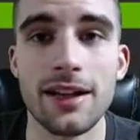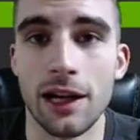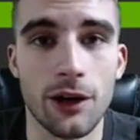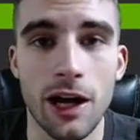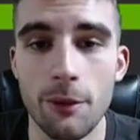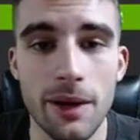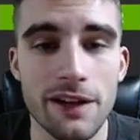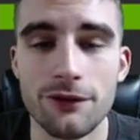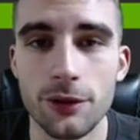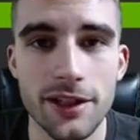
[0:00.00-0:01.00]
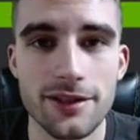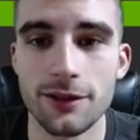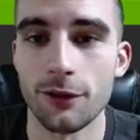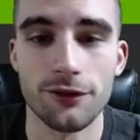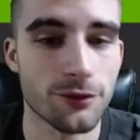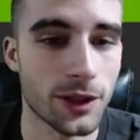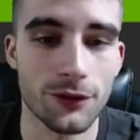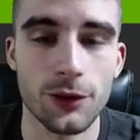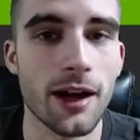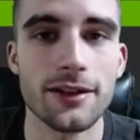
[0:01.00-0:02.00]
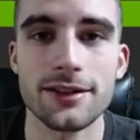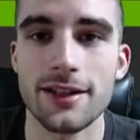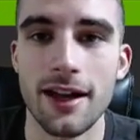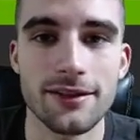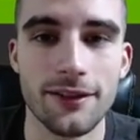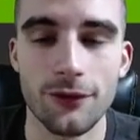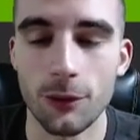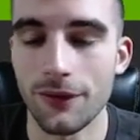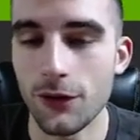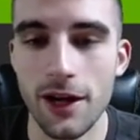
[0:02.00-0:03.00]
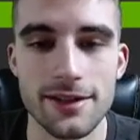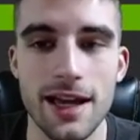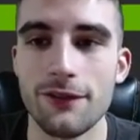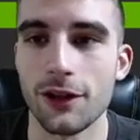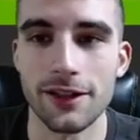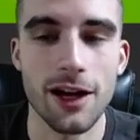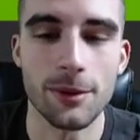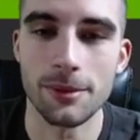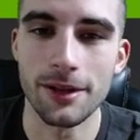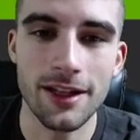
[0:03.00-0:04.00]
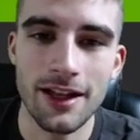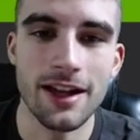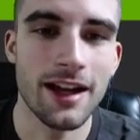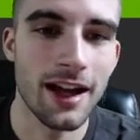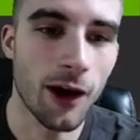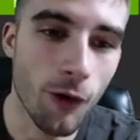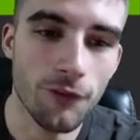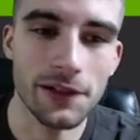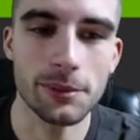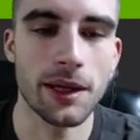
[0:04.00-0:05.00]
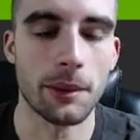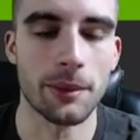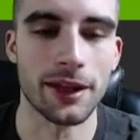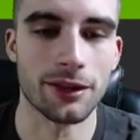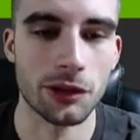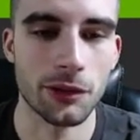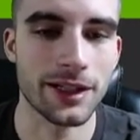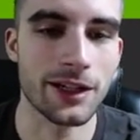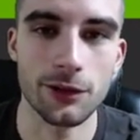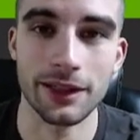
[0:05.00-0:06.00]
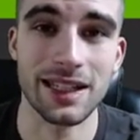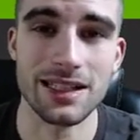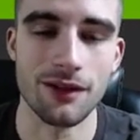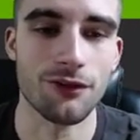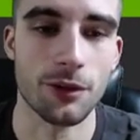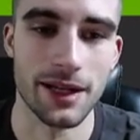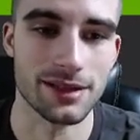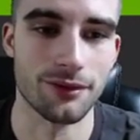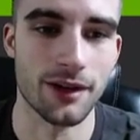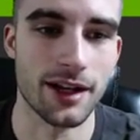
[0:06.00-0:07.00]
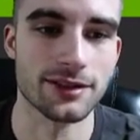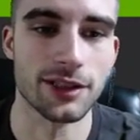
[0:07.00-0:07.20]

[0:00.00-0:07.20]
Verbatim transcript: I don't know how painful it is. So if one of you guys got, if one of you guys have, you could tell me. But hopefully you'll be able to play through it. And I do like that he's on four days of rest.